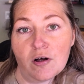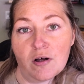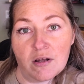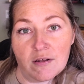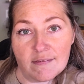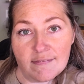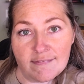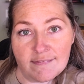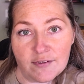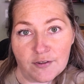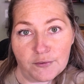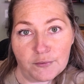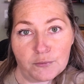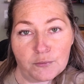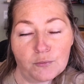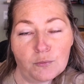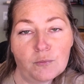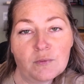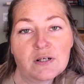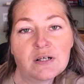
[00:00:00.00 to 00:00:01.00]

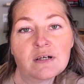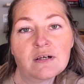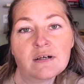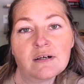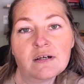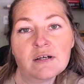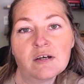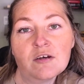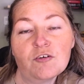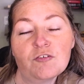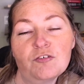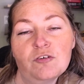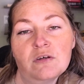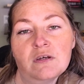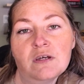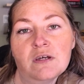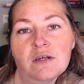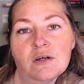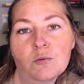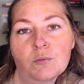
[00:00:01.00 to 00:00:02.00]
also
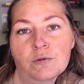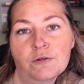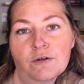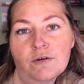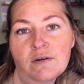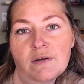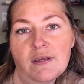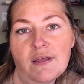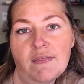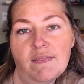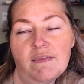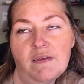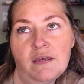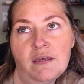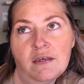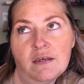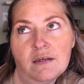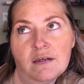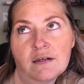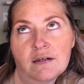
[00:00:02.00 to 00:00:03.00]
she ordered
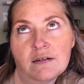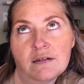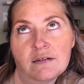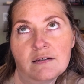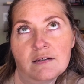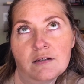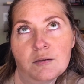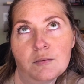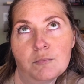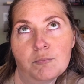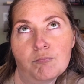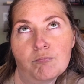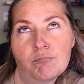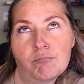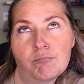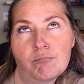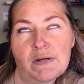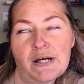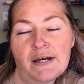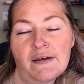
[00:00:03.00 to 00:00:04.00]
the
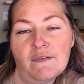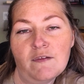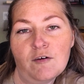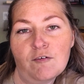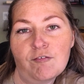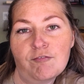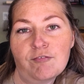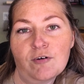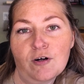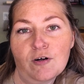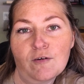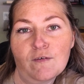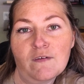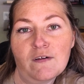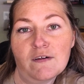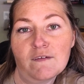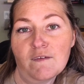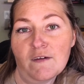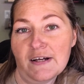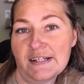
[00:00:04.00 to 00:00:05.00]
I Love Fall
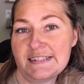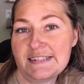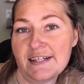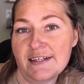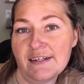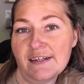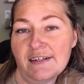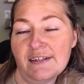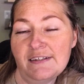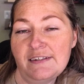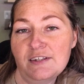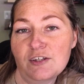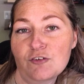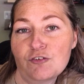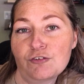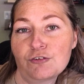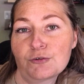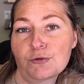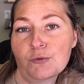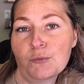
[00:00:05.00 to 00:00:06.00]
a Latte
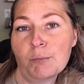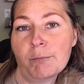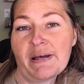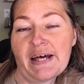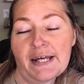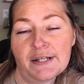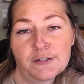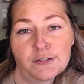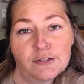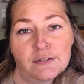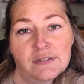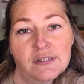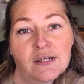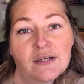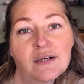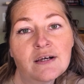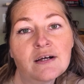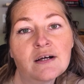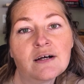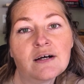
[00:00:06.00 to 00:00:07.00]
digital pattern
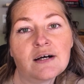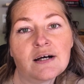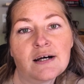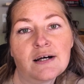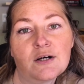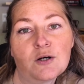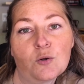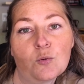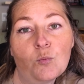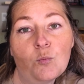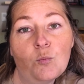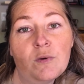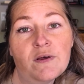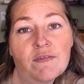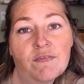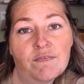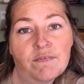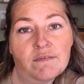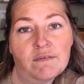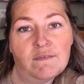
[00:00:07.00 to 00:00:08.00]

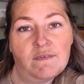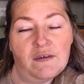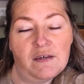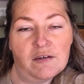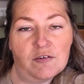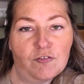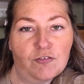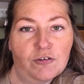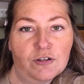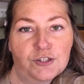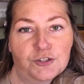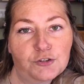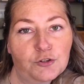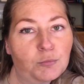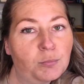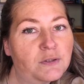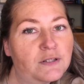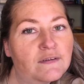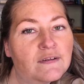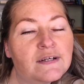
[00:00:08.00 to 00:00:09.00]
with the instructional
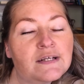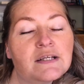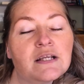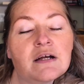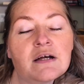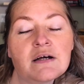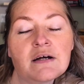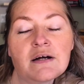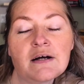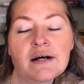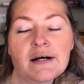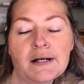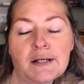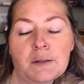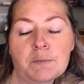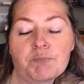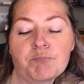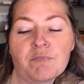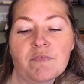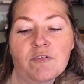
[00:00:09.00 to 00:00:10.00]
booklet.
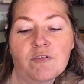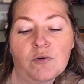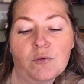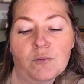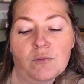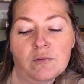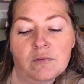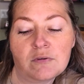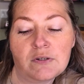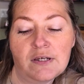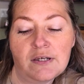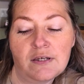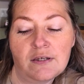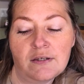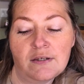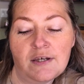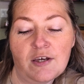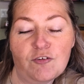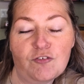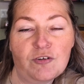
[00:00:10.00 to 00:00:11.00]
So
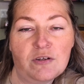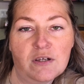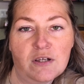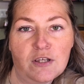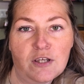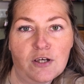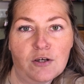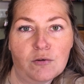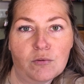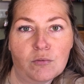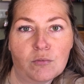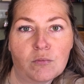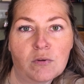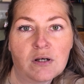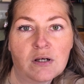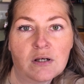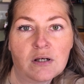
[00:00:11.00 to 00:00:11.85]
in case you didn't know,